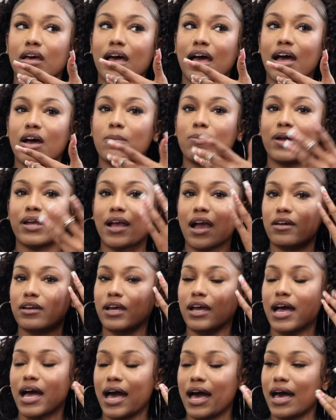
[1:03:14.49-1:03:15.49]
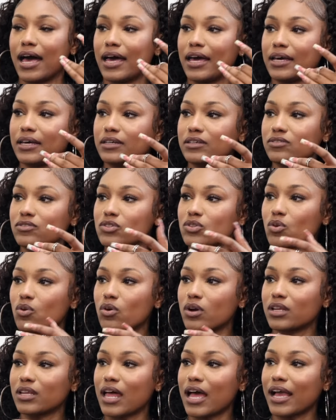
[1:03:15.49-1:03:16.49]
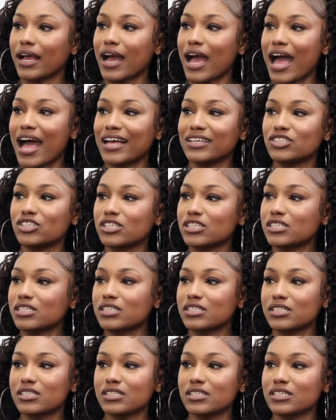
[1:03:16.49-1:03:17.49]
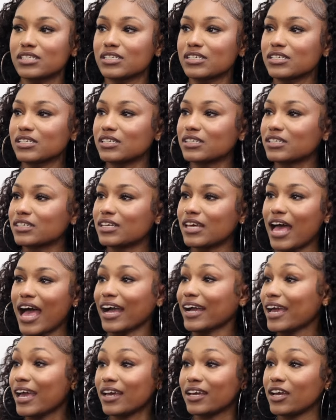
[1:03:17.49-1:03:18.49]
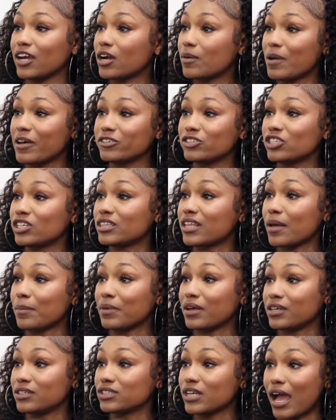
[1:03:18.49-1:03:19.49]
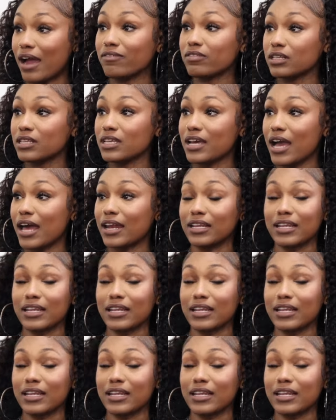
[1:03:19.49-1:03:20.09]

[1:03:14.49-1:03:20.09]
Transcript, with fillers: I'll break out in hives, or like, I just, I can't care about shit that much. I really got to